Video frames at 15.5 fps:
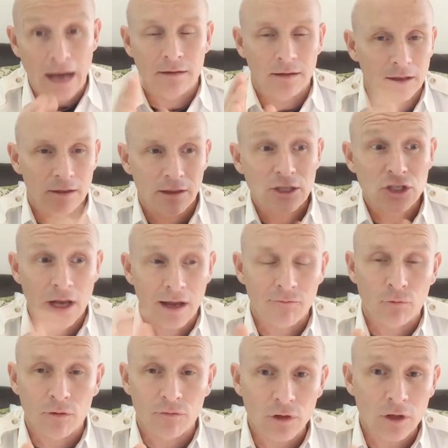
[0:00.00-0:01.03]
They should have
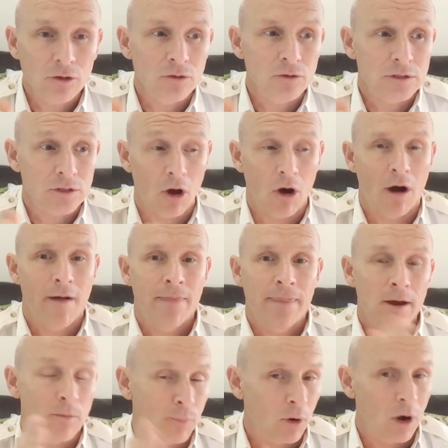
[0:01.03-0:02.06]
reviews on
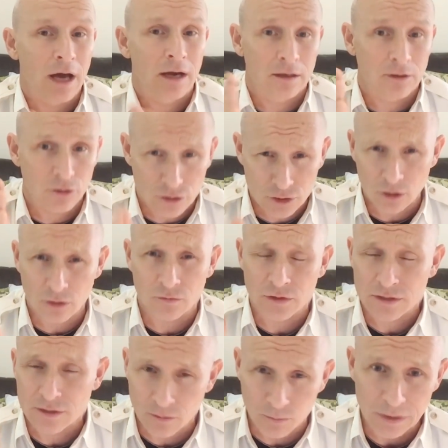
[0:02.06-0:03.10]
their product, their service,
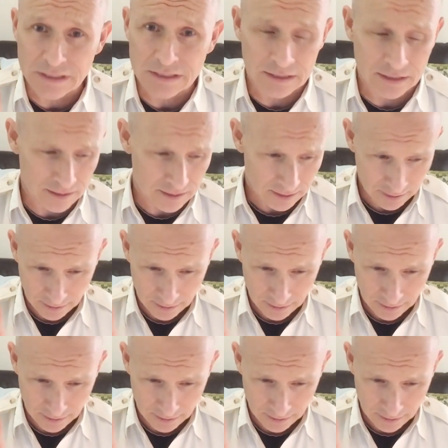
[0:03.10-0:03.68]
their business.